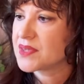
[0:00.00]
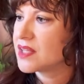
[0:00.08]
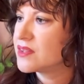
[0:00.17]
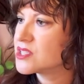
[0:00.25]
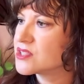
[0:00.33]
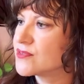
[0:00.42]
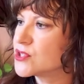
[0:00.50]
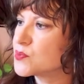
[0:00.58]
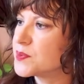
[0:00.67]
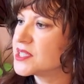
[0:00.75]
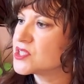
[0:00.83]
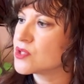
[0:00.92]
This first
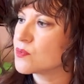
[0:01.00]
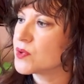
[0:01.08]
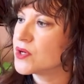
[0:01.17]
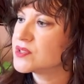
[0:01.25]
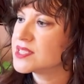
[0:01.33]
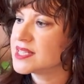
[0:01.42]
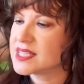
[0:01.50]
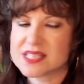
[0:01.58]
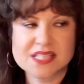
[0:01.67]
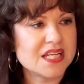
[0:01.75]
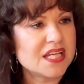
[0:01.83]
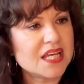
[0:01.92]
one is The Road to the
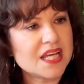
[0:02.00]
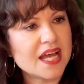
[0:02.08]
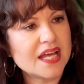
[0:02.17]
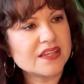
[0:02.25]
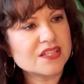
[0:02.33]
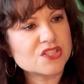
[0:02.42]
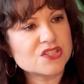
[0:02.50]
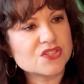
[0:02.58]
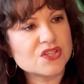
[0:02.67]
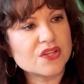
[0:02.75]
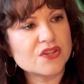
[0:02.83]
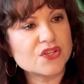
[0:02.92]
City, and this
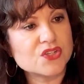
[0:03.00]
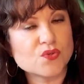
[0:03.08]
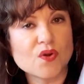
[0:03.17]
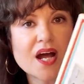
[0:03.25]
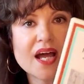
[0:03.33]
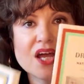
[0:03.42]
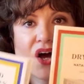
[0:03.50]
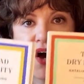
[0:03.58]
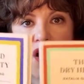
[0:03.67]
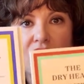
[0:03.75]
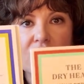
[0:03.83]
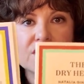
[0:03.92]
is The Dry
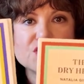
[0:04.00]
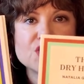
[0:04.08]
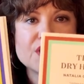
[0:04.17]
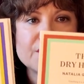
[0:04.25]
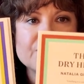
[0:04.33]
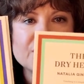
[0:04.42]
Heart.